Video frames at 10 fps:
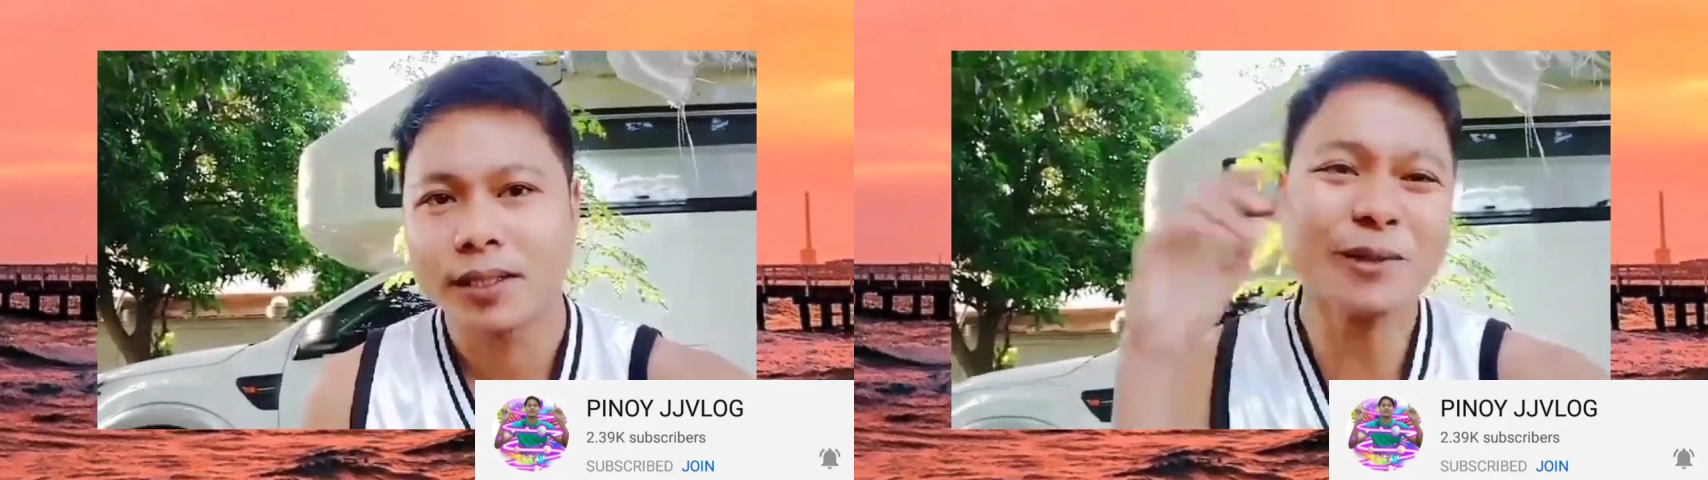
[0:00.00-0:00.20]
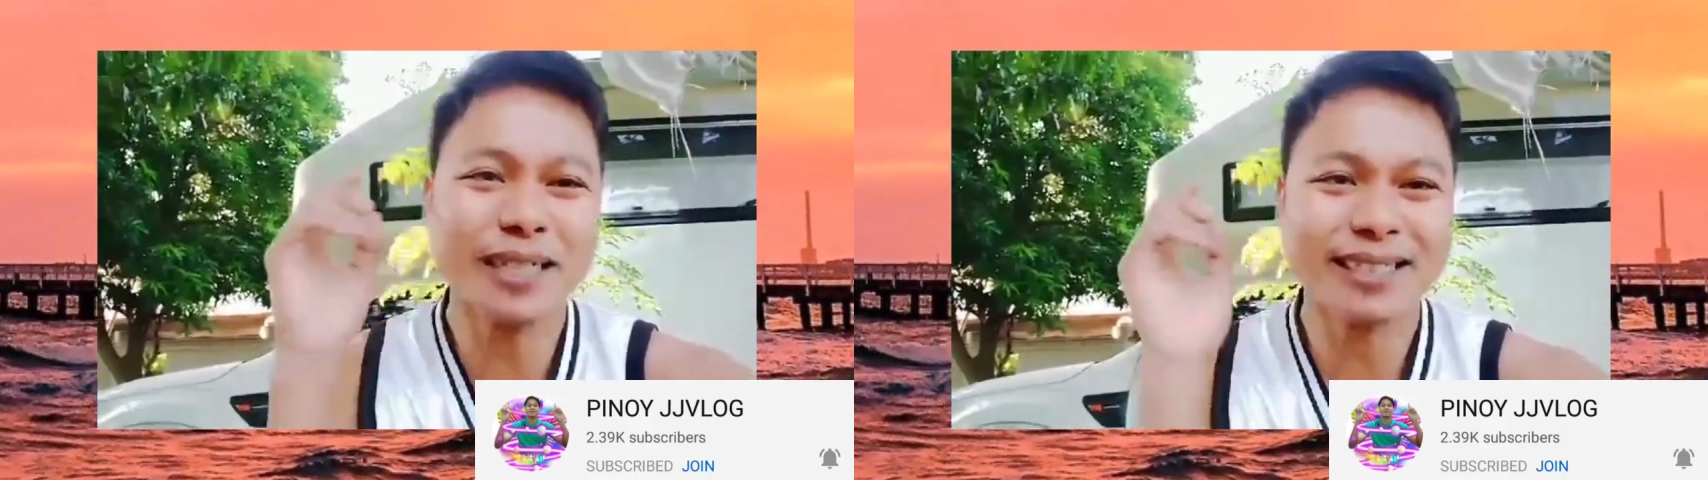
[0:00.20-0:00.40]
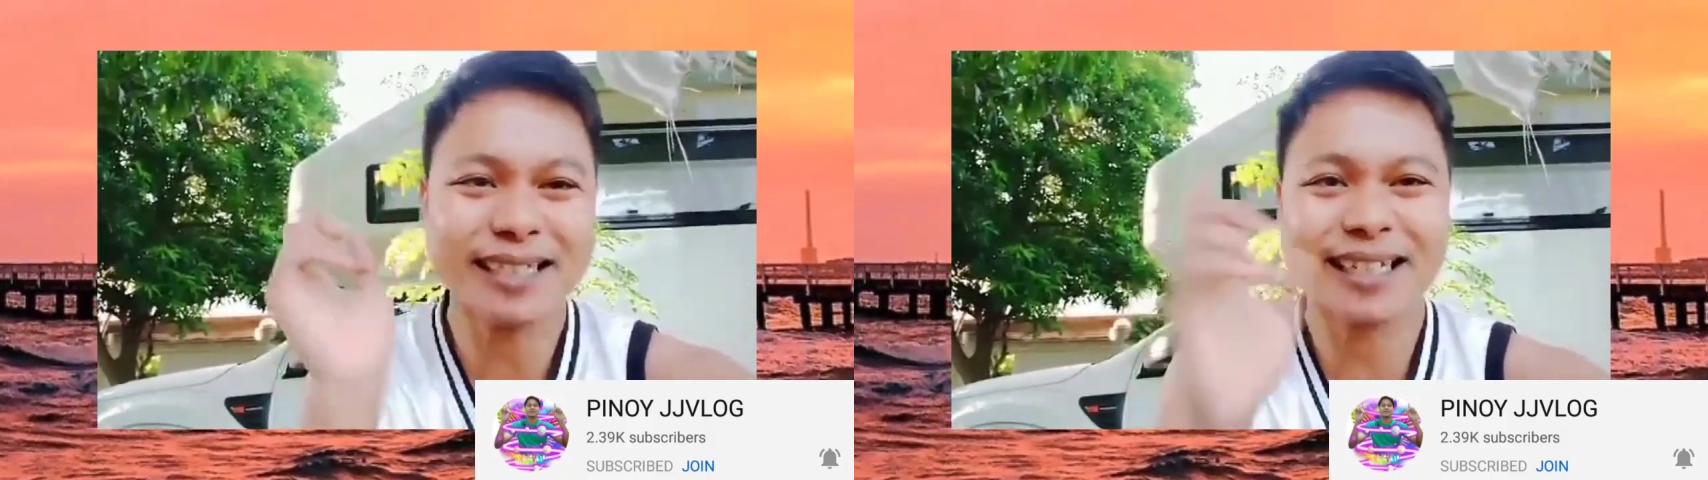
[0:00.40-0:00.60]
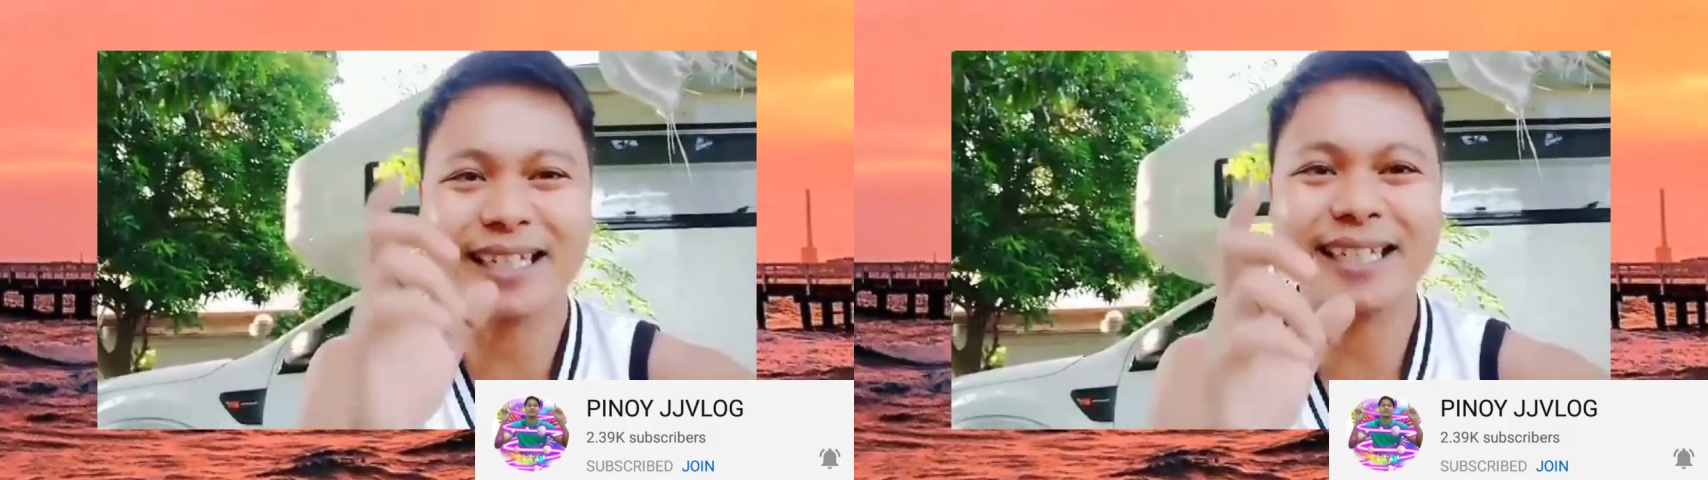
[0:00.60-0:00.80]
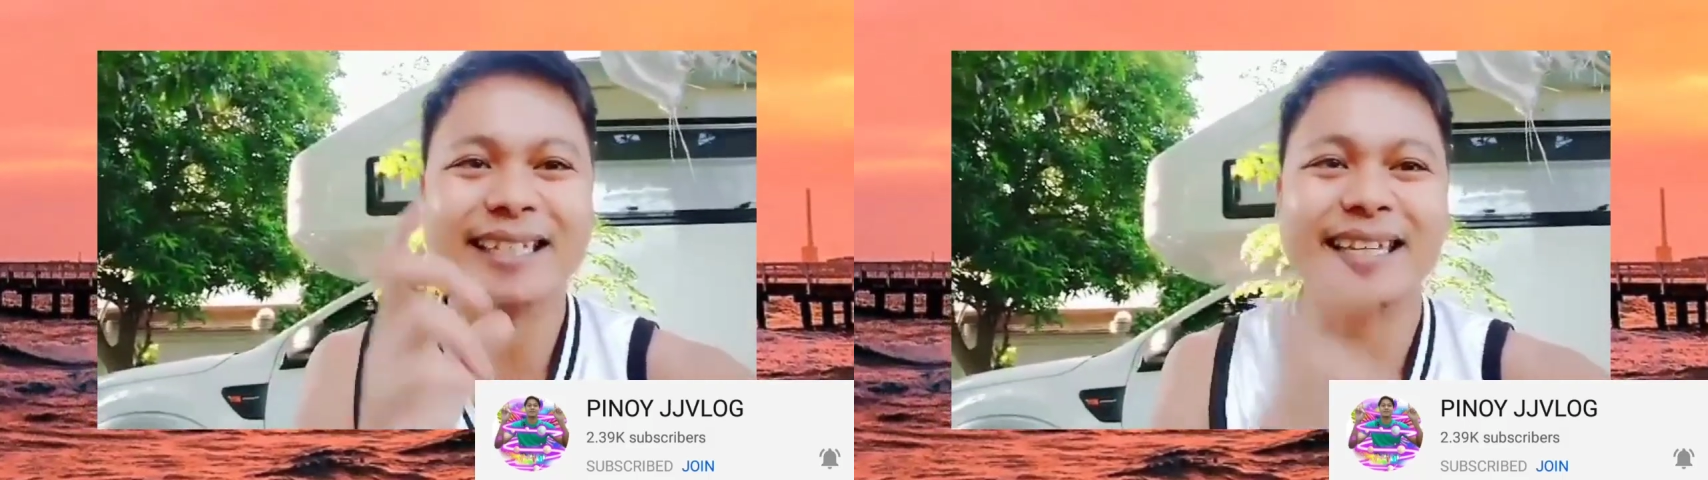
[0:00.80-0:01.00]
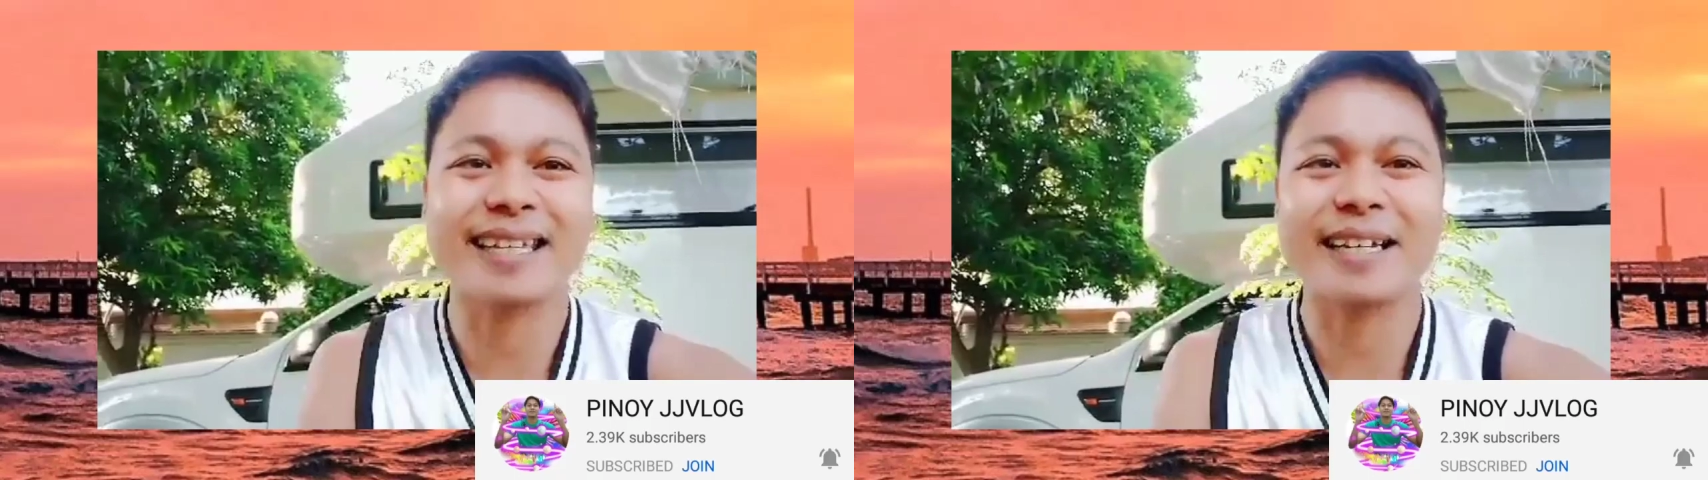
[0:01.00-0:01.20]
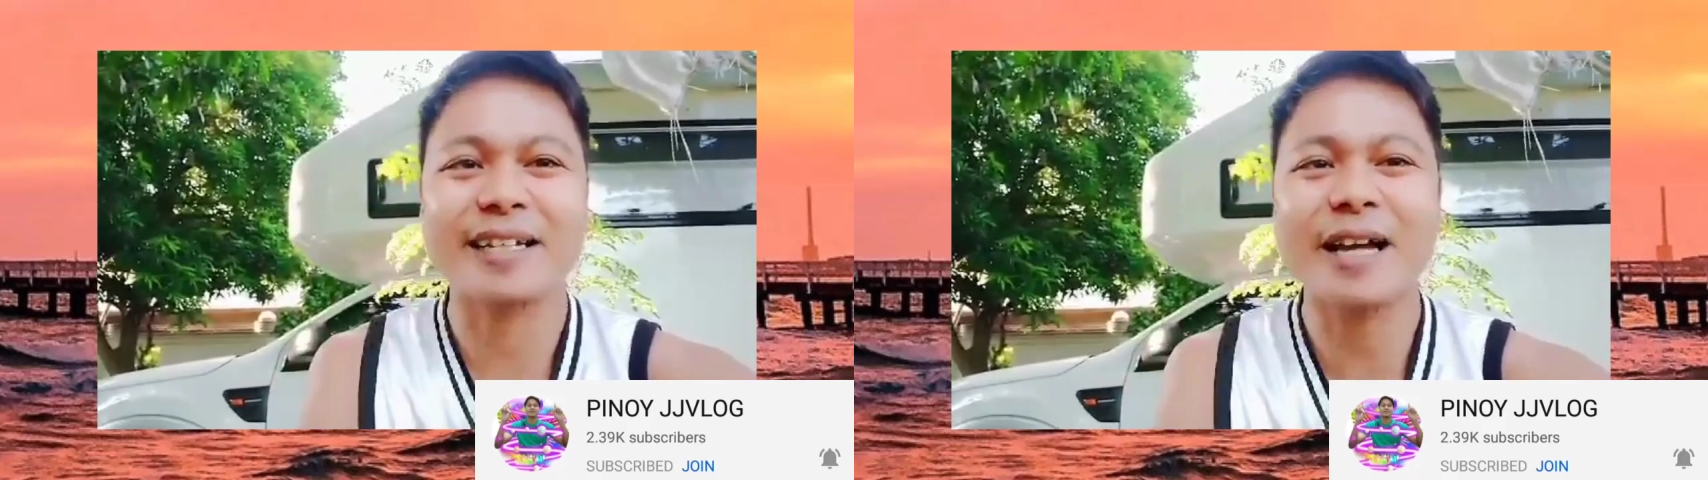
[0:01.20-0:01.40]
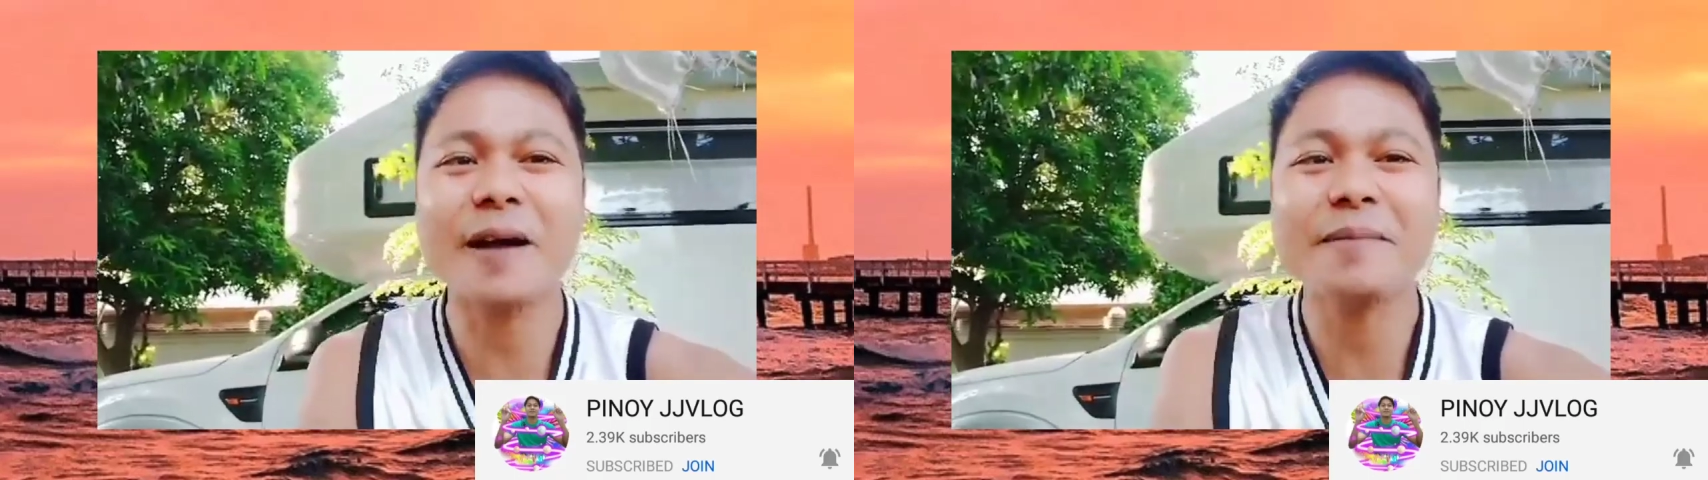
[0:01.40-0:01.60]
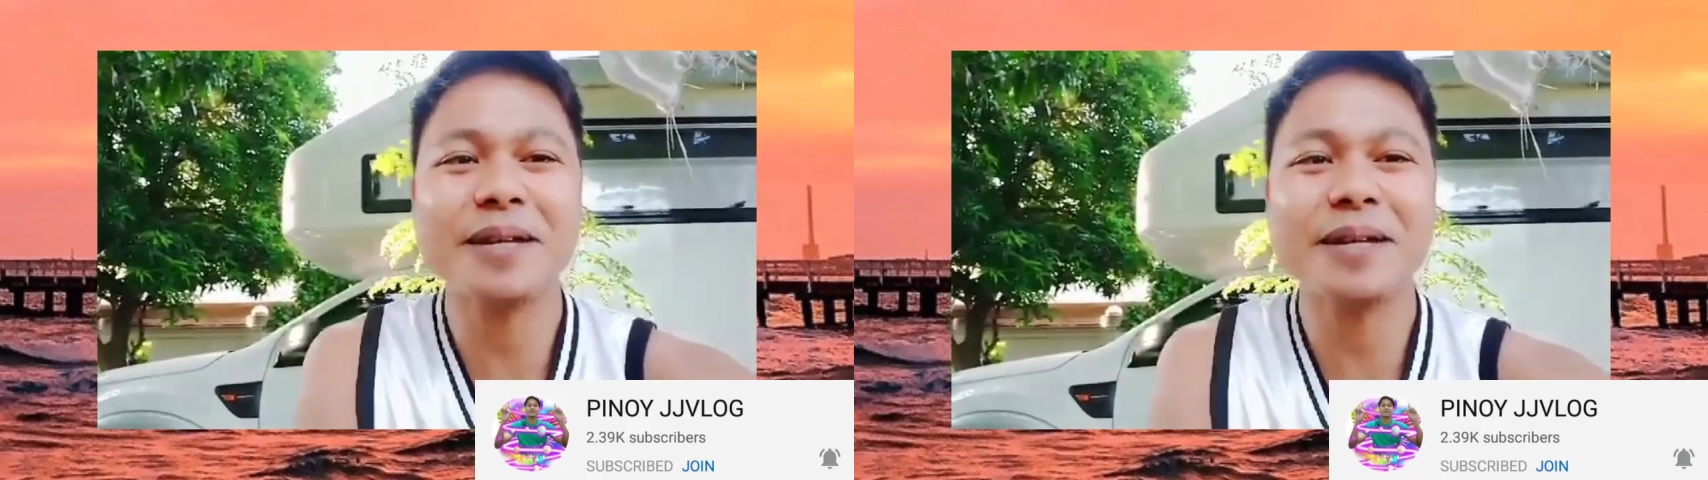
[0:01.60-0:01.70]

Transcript: Once again, ayan, happy,